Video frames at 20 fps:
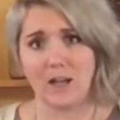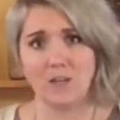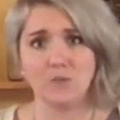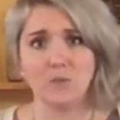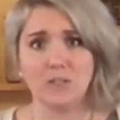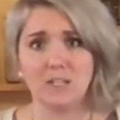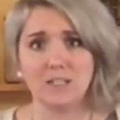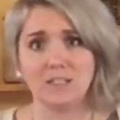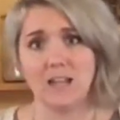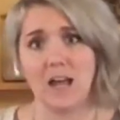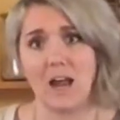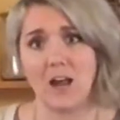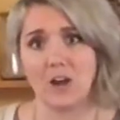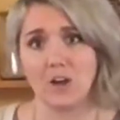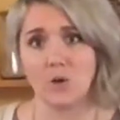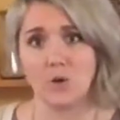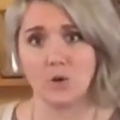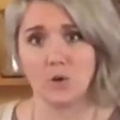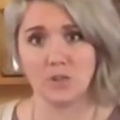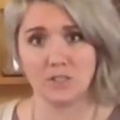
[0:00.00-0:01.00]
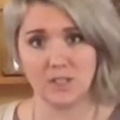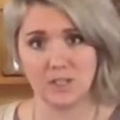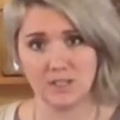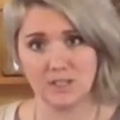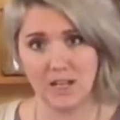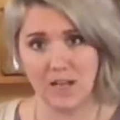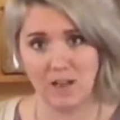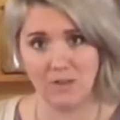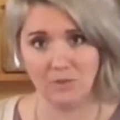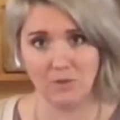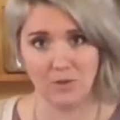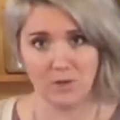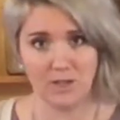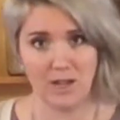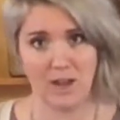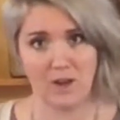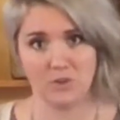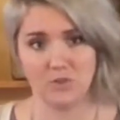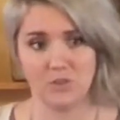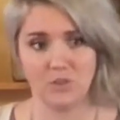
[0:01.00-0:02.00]
I do an entire course on Thai food and
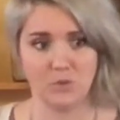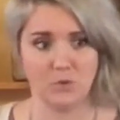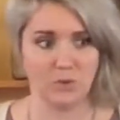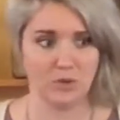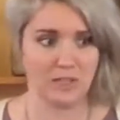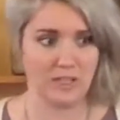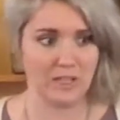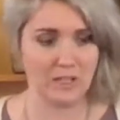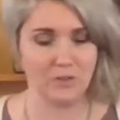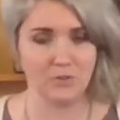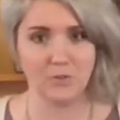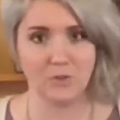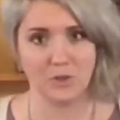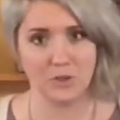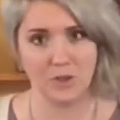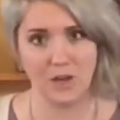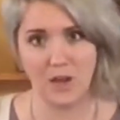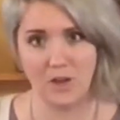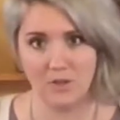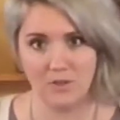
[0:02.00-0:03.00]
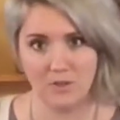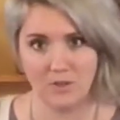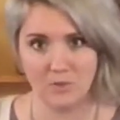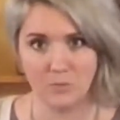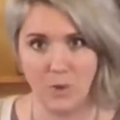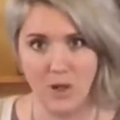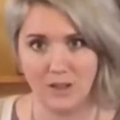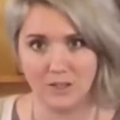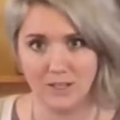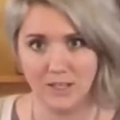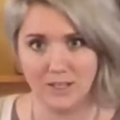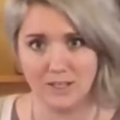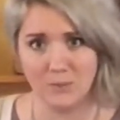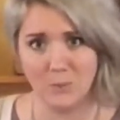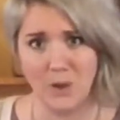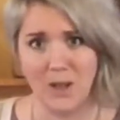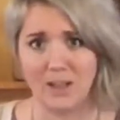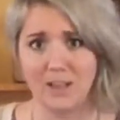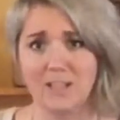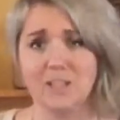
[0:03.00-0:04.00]
how to eat for your health and wellness
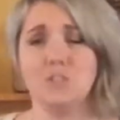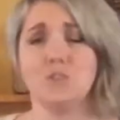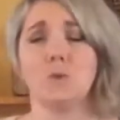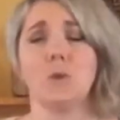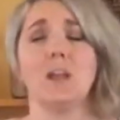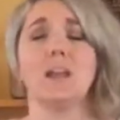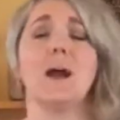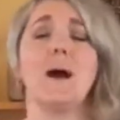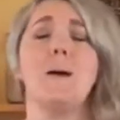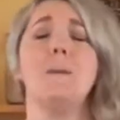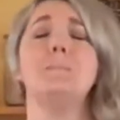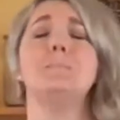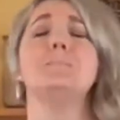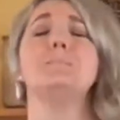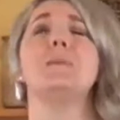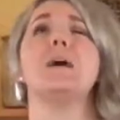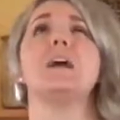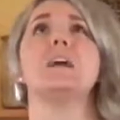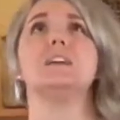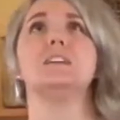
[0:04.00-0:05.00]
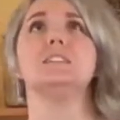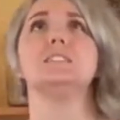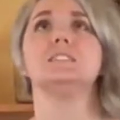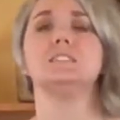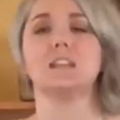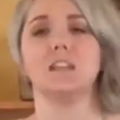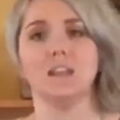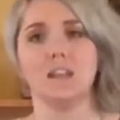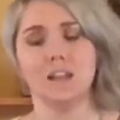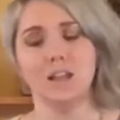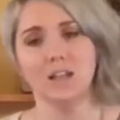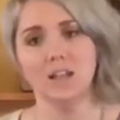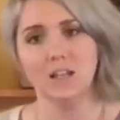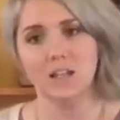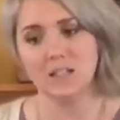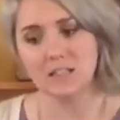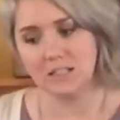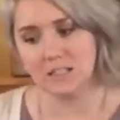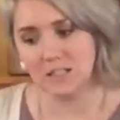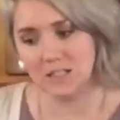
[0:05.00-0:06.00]
while enjoying amazing,
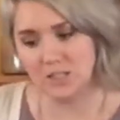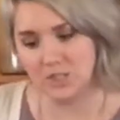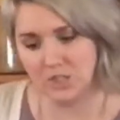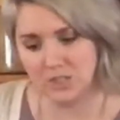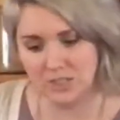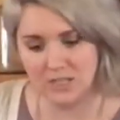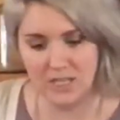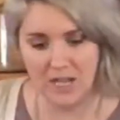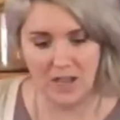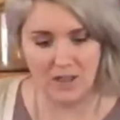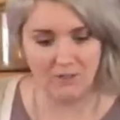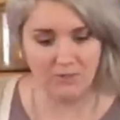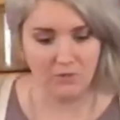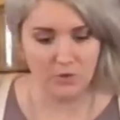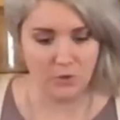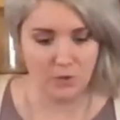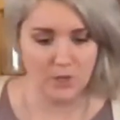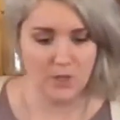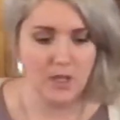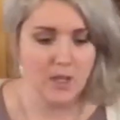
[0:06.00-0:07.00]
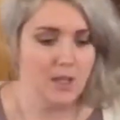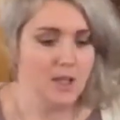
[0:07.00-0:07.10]
delicious Thai food.